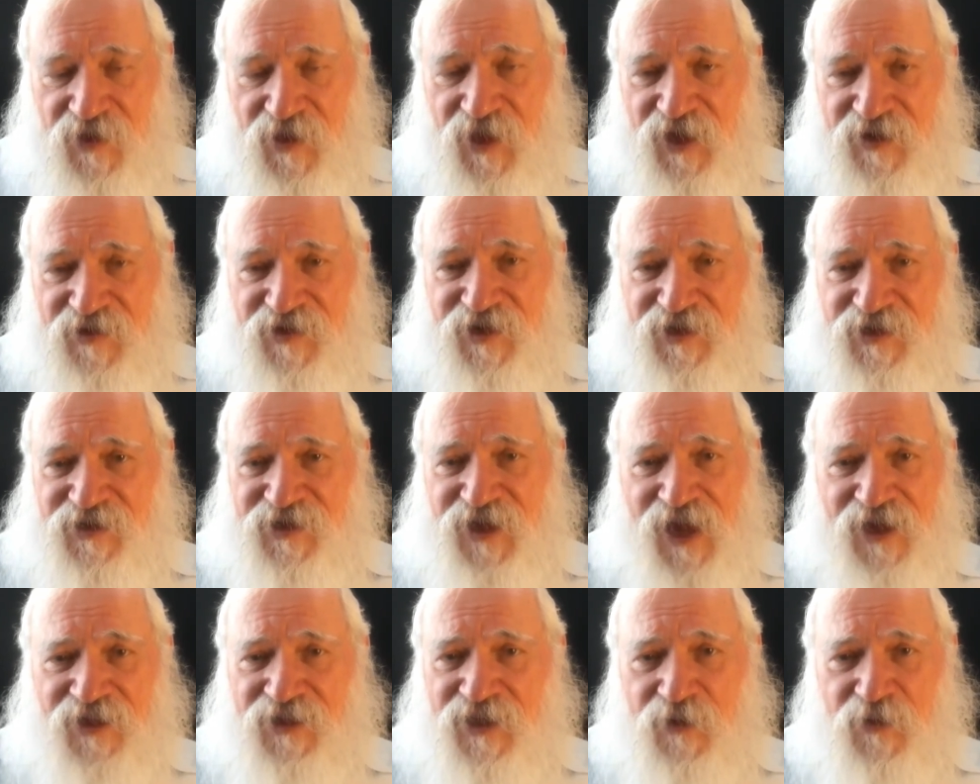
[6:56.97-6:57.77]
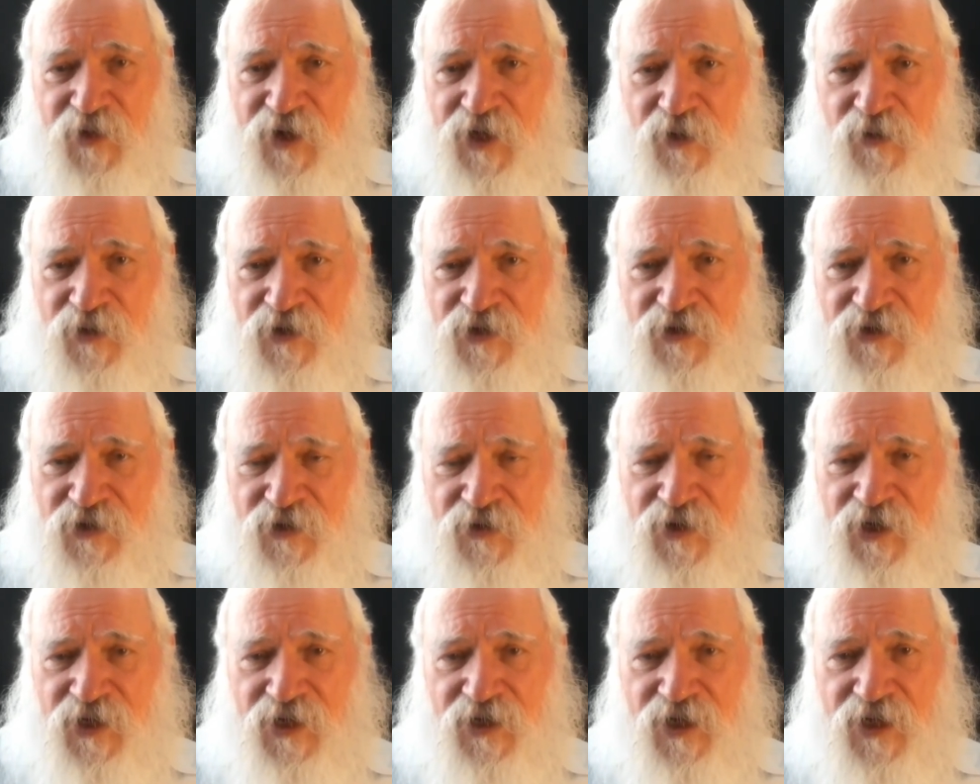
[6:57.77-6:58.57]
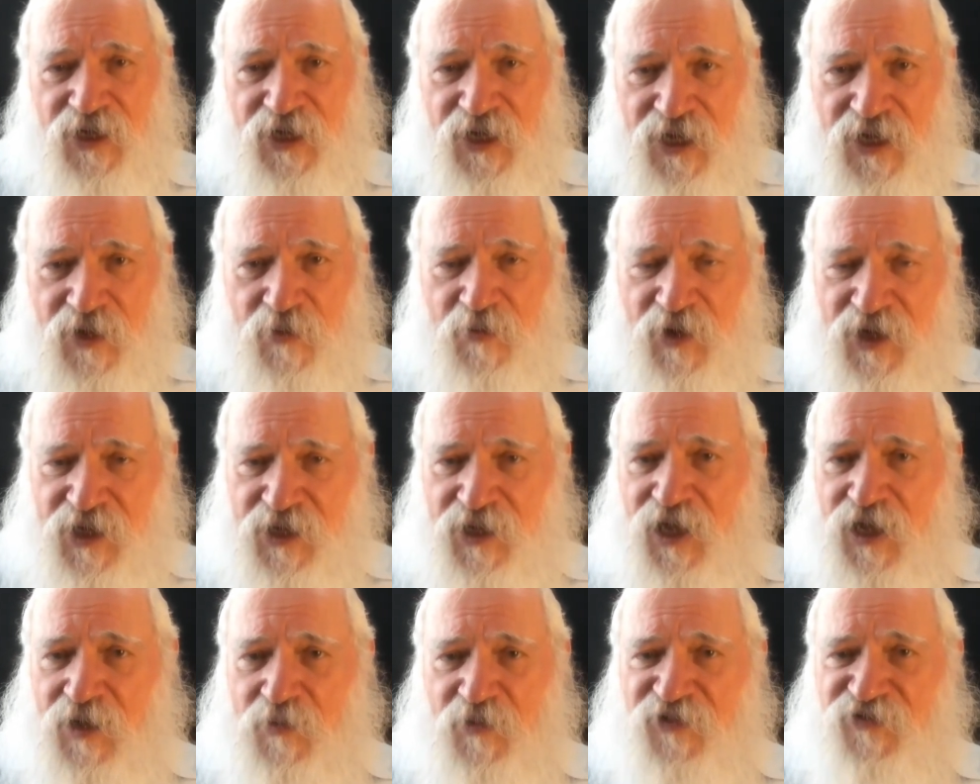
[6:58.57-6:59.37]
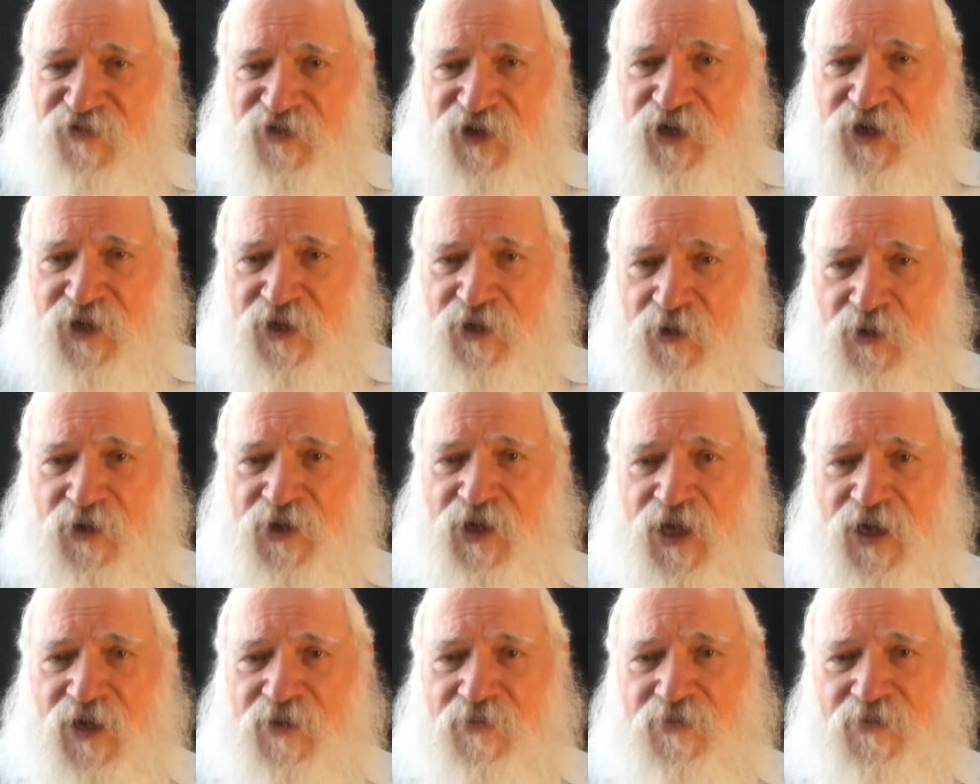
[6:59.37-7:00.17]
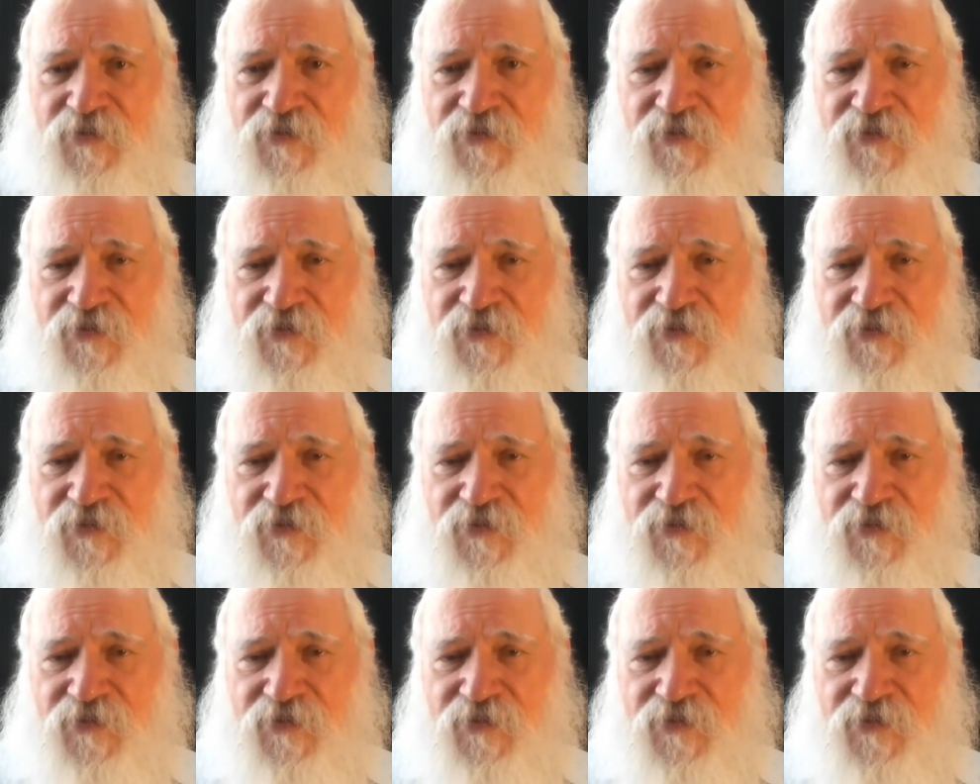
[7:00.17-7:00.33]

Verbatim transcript: That's exactly what he was doing. He became a video game.